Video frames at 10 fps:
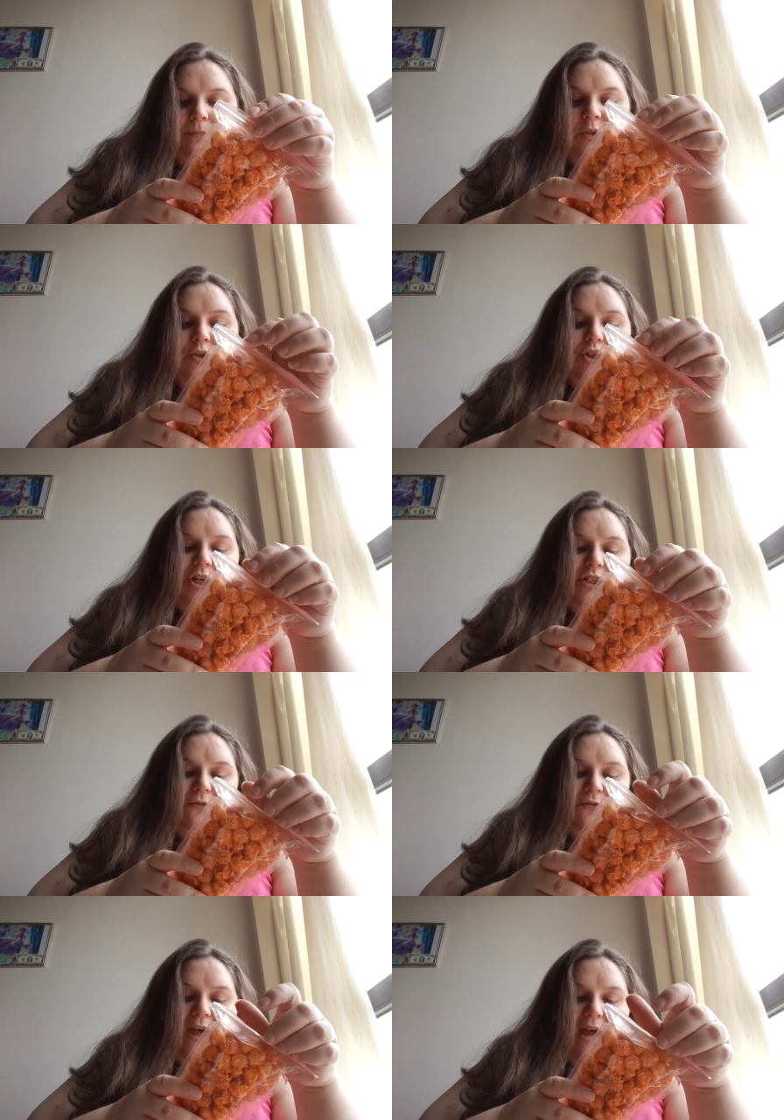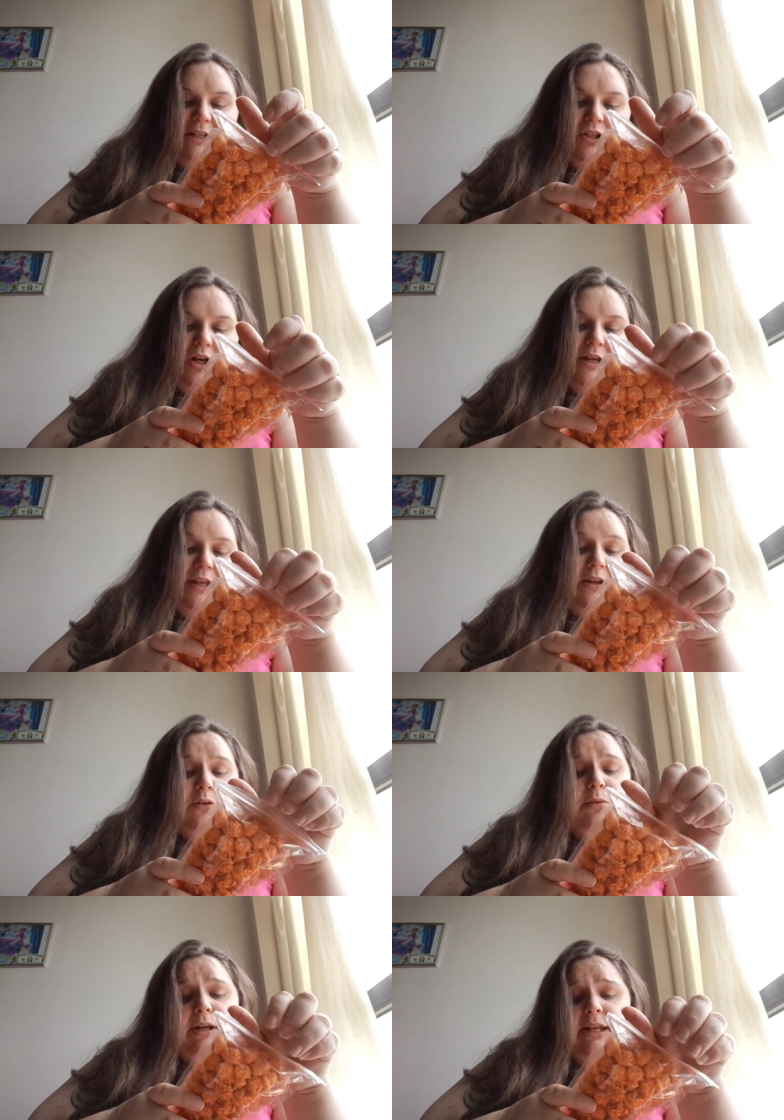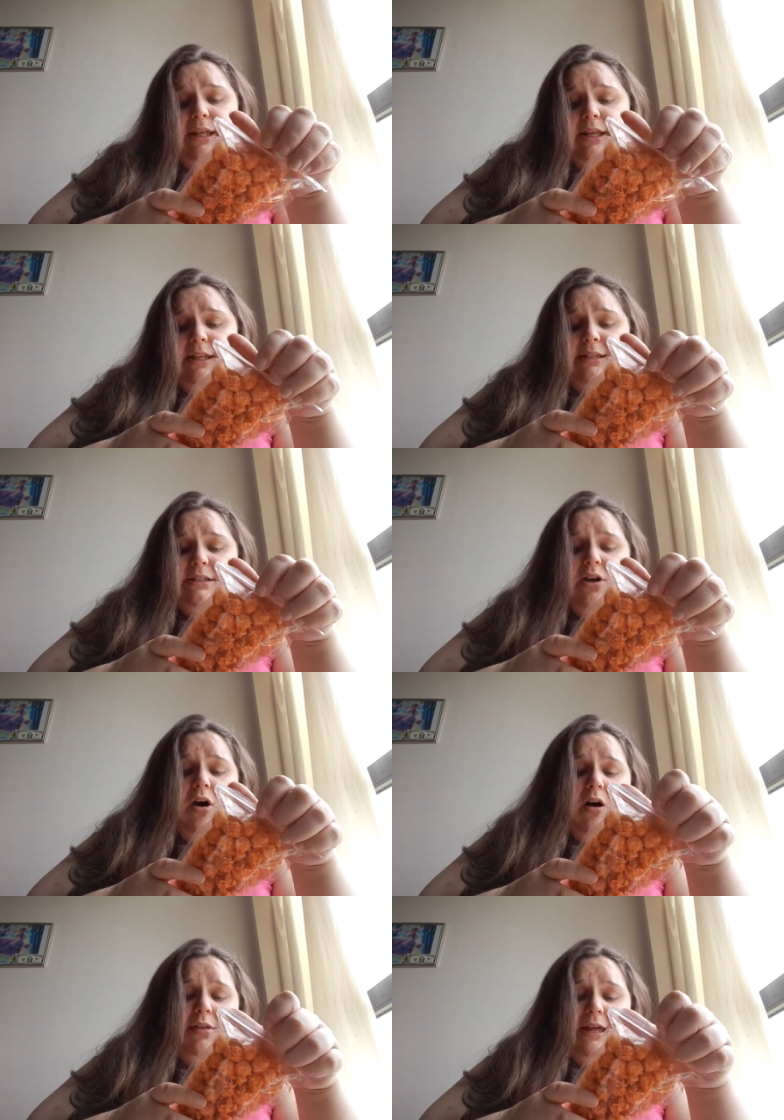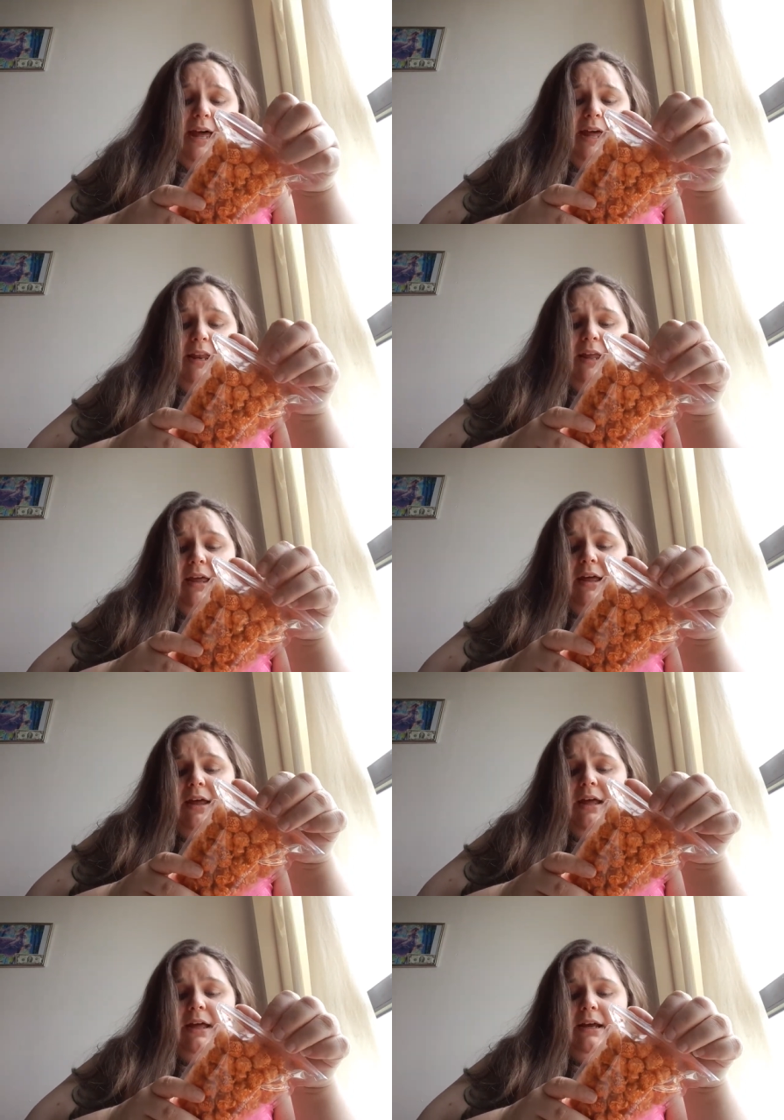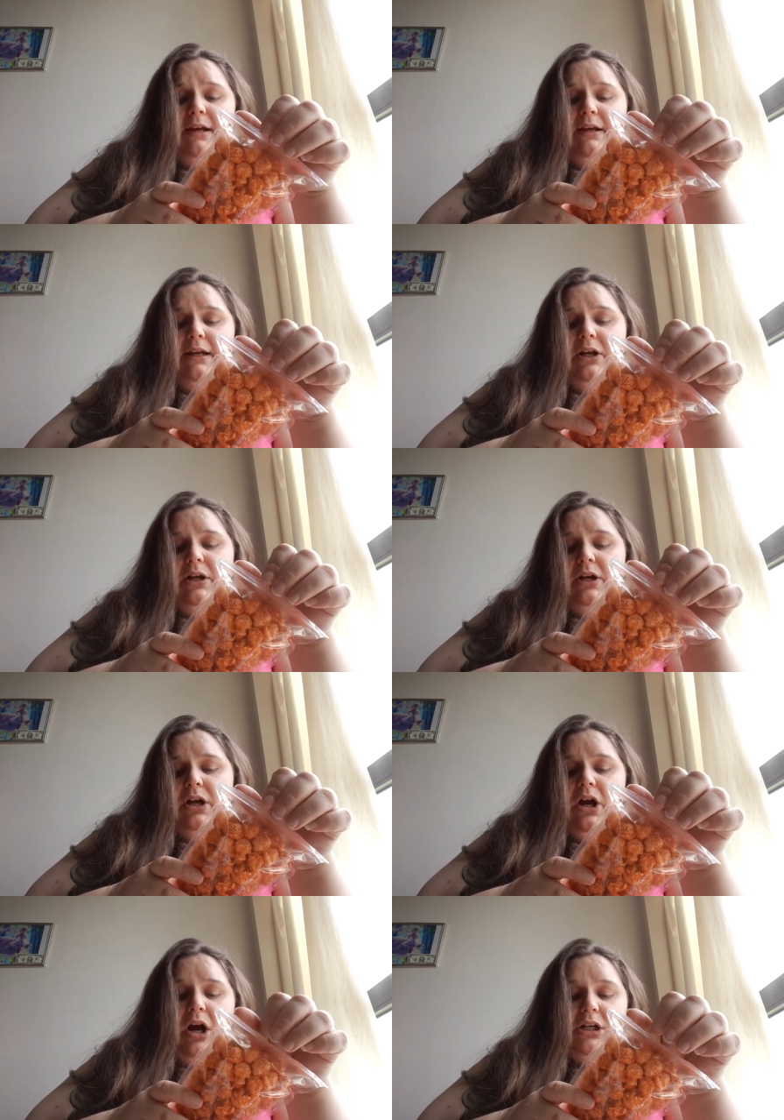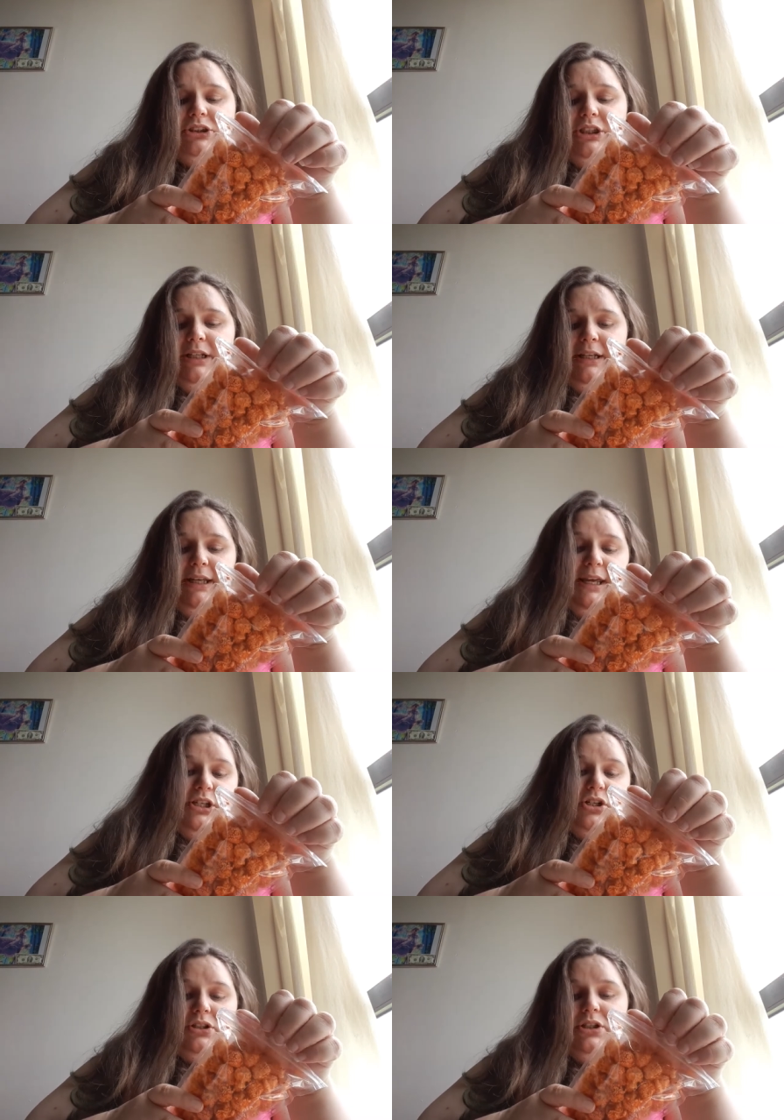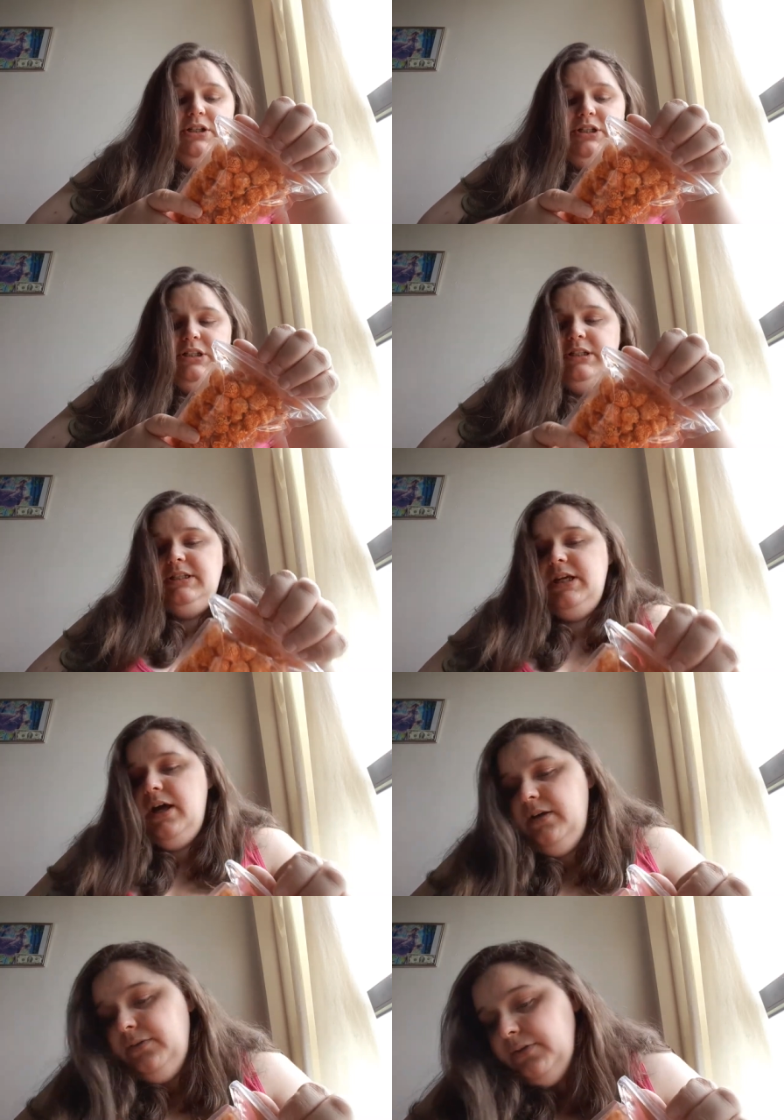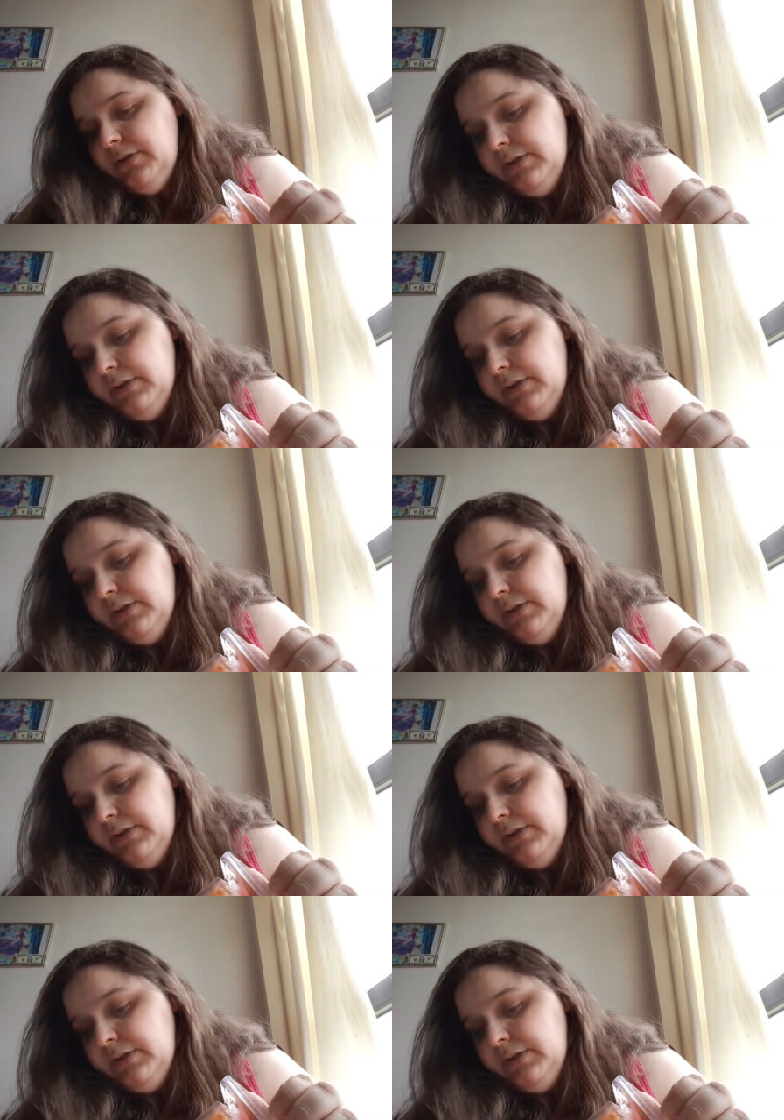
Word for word: nutrition facts on it, ingredients, all that. Caution in case you're allergic to stuff.